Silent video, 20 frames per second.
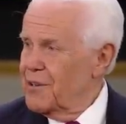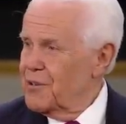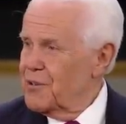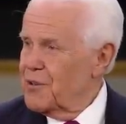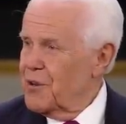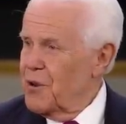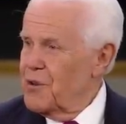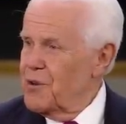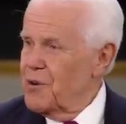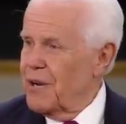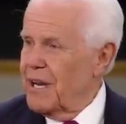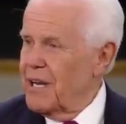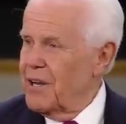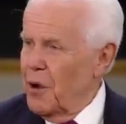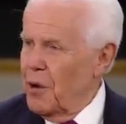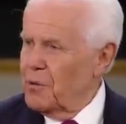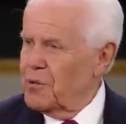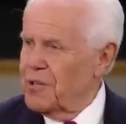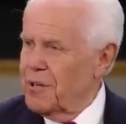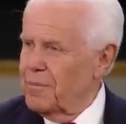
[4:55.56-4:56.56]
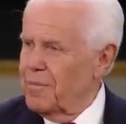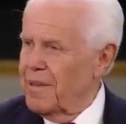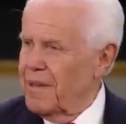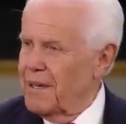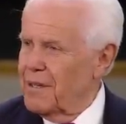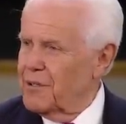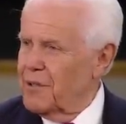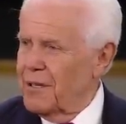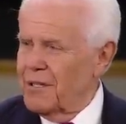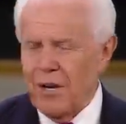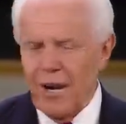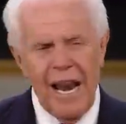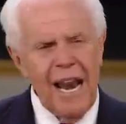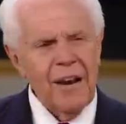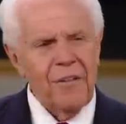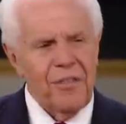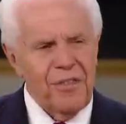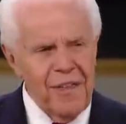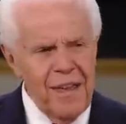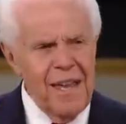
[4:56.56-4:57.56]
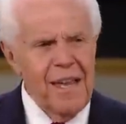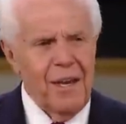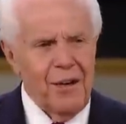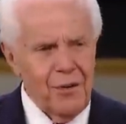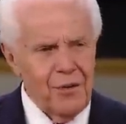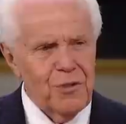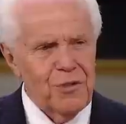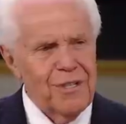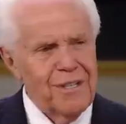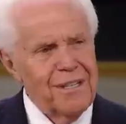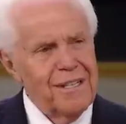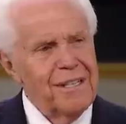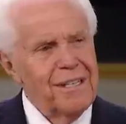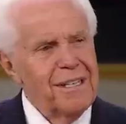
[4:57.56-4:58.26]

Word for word: So you can know some things. There's a lot of things